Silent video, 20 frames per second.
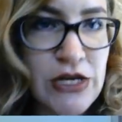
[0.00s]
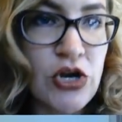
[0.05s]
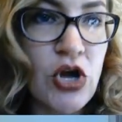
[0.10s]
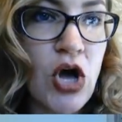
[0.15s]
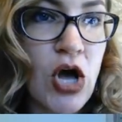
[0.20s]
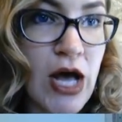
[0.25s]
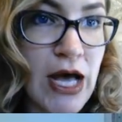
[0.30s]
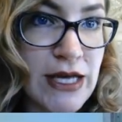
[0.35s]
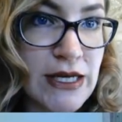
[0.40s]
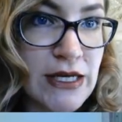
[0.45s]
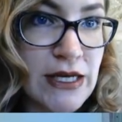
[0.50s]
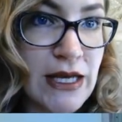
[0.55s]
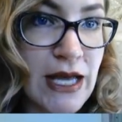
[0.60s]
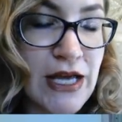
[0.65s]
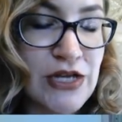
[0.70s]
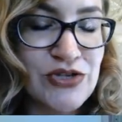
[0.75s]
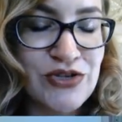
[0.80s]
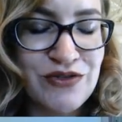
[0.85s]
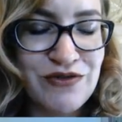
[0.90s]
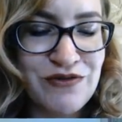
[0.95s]
uh, cotton,
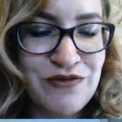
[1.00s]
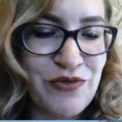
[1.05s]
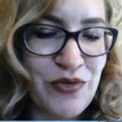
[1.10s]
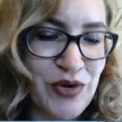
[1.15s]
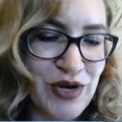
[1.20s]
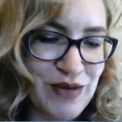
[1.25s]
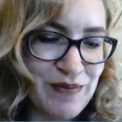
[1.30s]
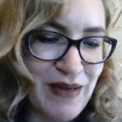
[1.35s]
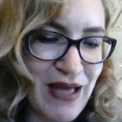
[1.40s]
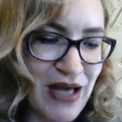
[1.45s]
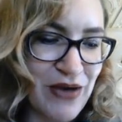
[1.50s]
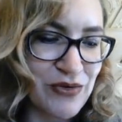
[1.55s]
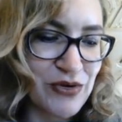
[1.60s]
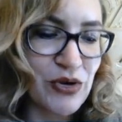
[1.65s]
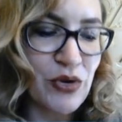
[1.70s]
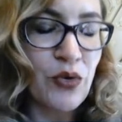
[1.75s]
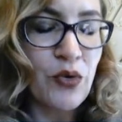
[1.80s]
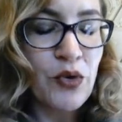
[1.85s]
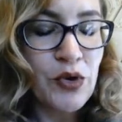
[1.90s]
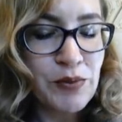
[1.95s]
140 pound
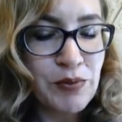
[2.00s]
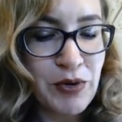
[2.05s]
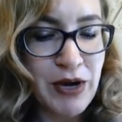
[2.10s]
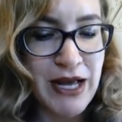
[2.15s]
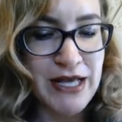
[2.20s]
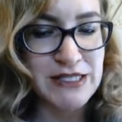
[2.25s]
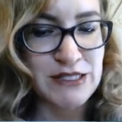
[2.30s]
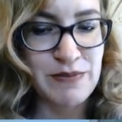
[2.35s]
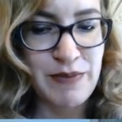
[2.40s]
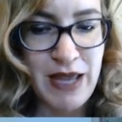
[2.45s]
cold press